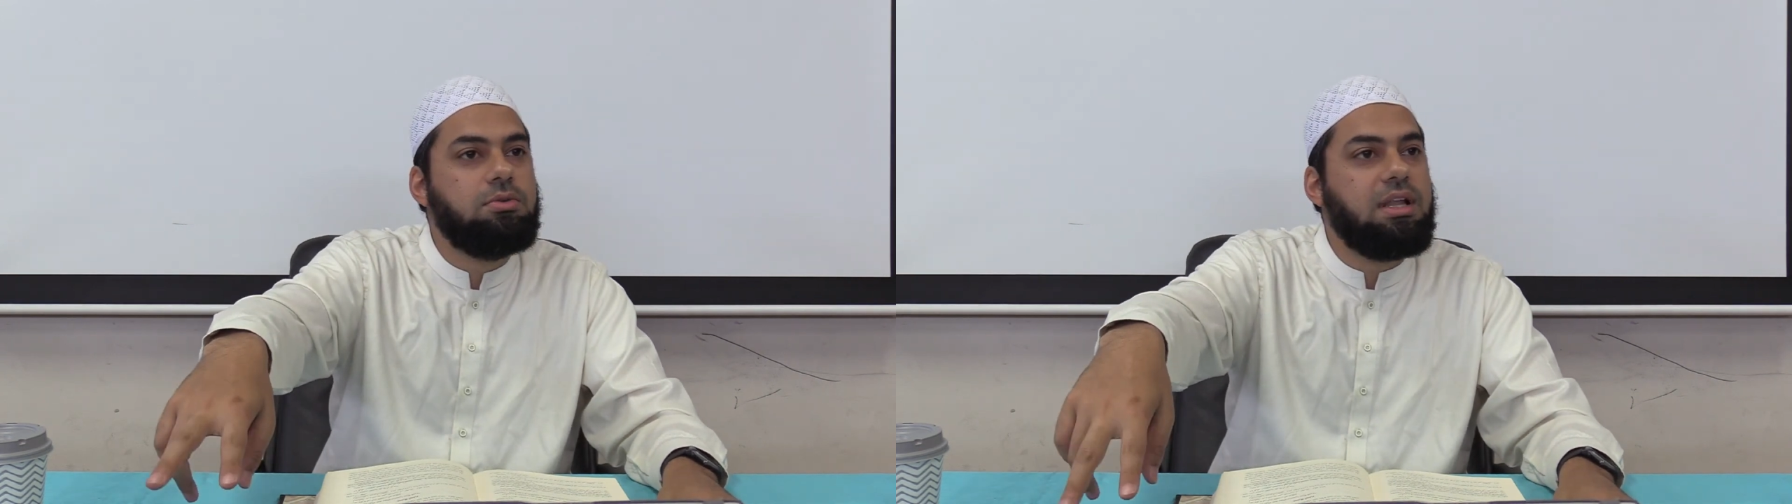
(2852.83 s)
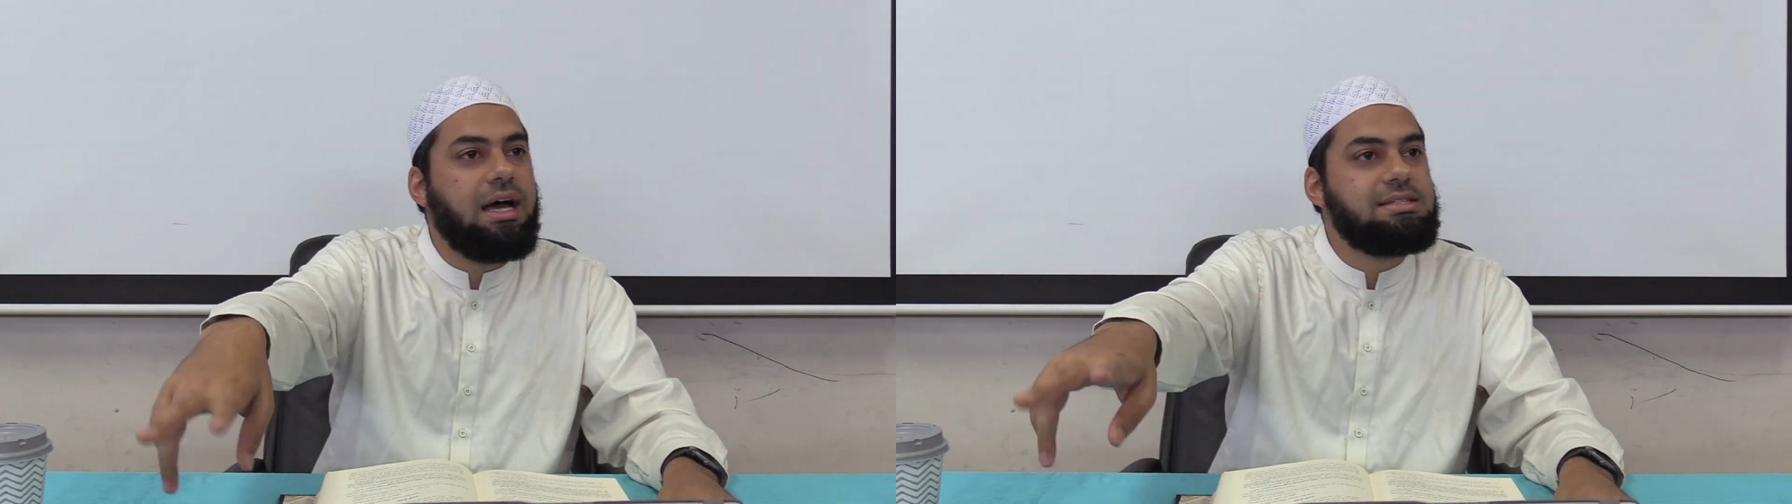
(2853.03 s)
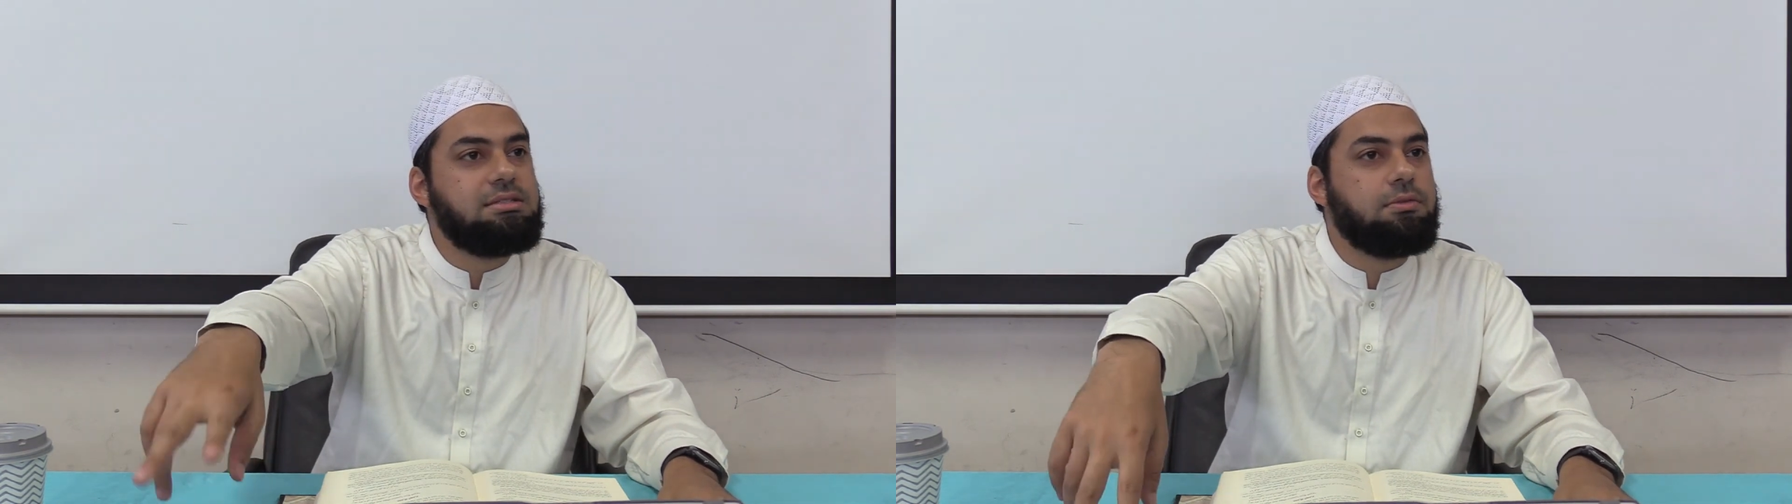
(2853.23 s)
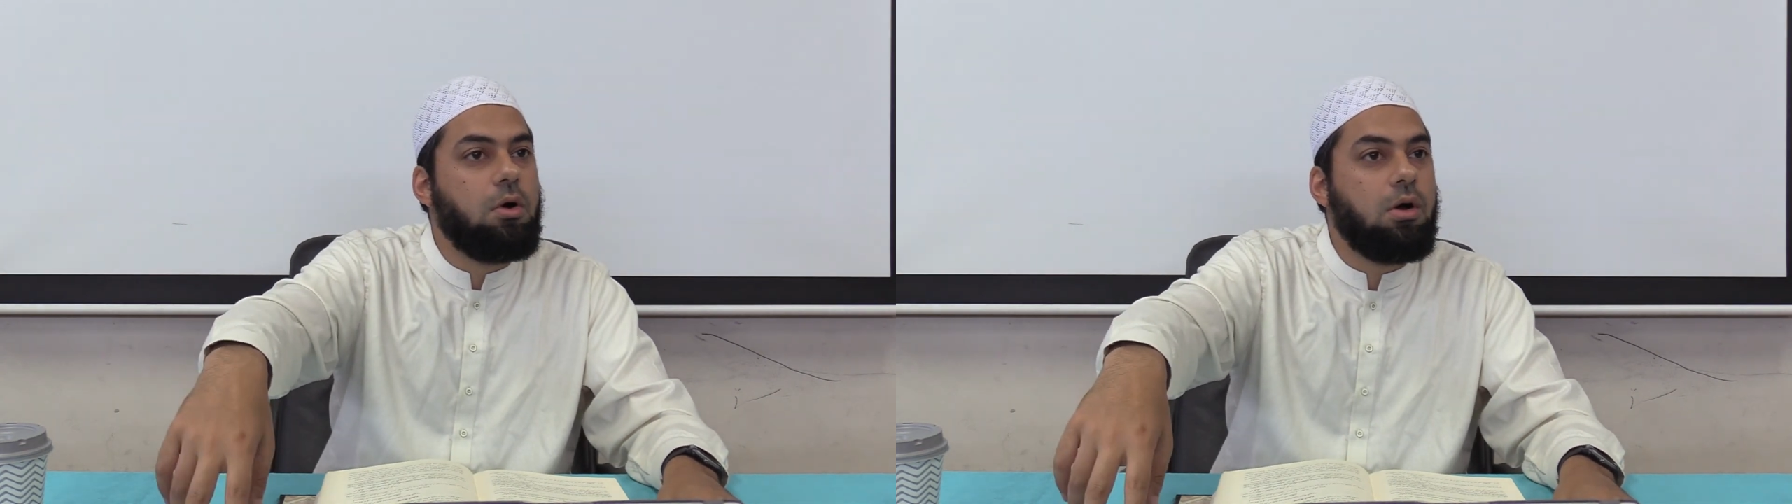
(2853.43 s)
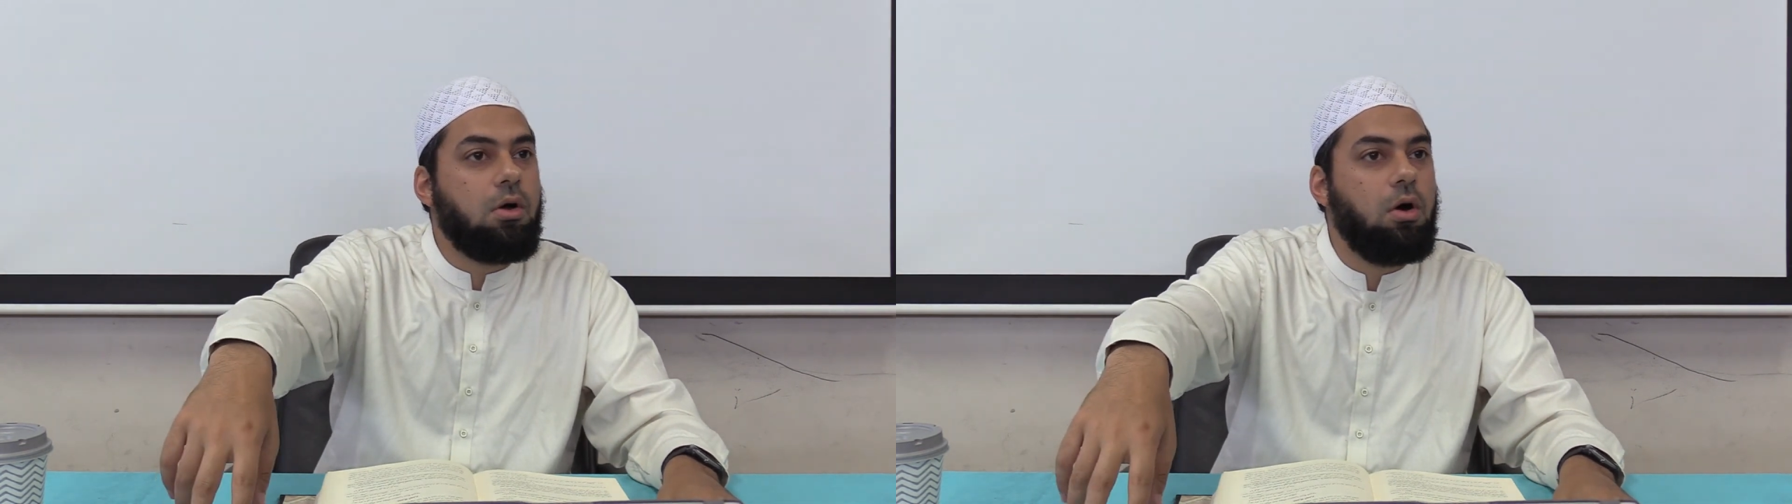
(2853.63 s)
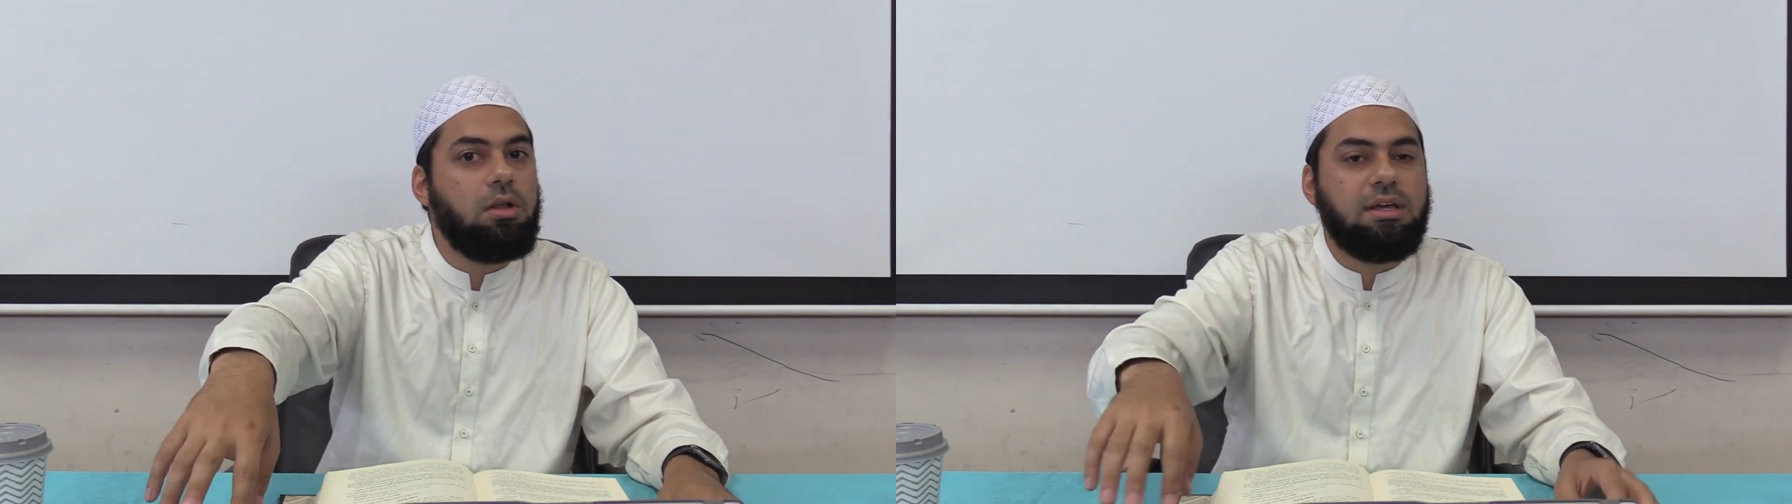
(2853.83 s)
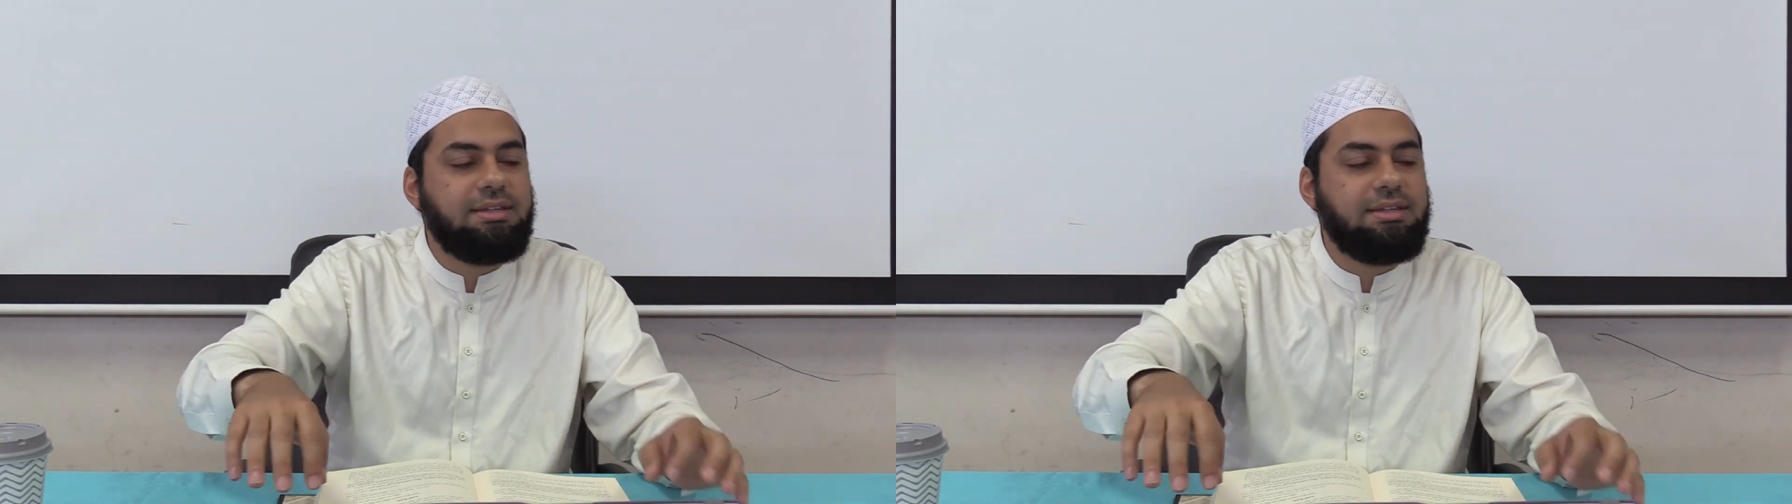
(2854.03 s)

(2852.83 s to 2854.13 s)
glasses of Coca-Cola.